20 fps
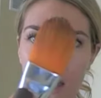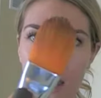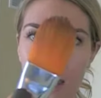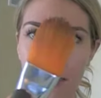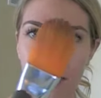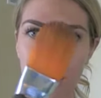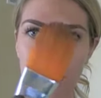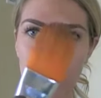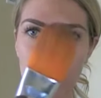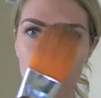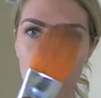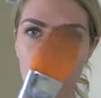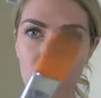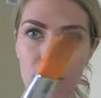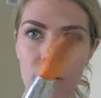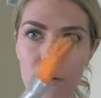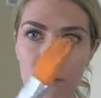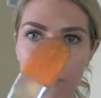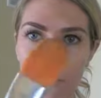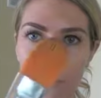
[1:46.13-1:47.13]
and that's what
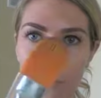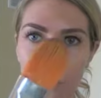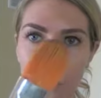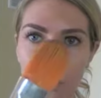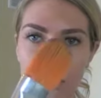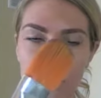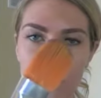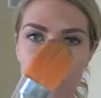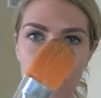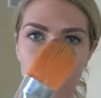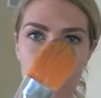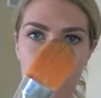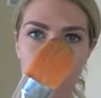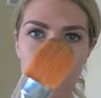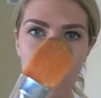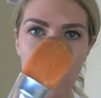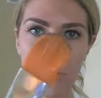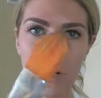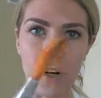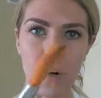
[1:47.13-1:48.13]
you want to
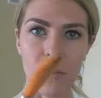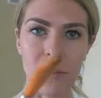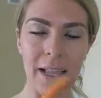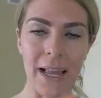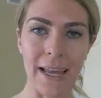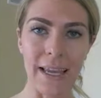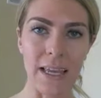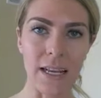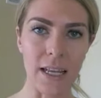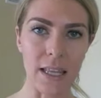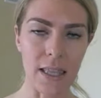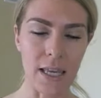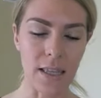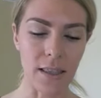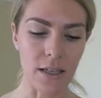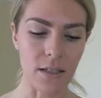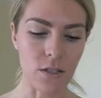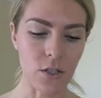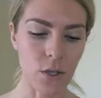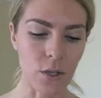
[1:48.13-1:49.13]
use when you're applying anything
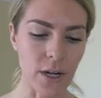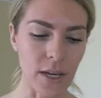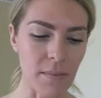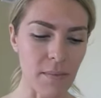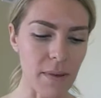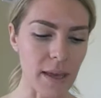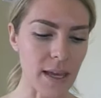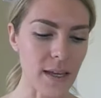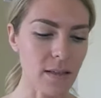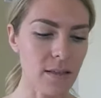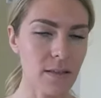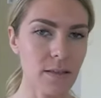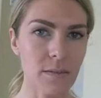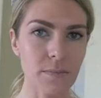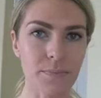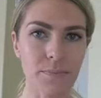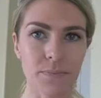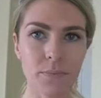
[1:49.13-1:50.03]
that's cream-based.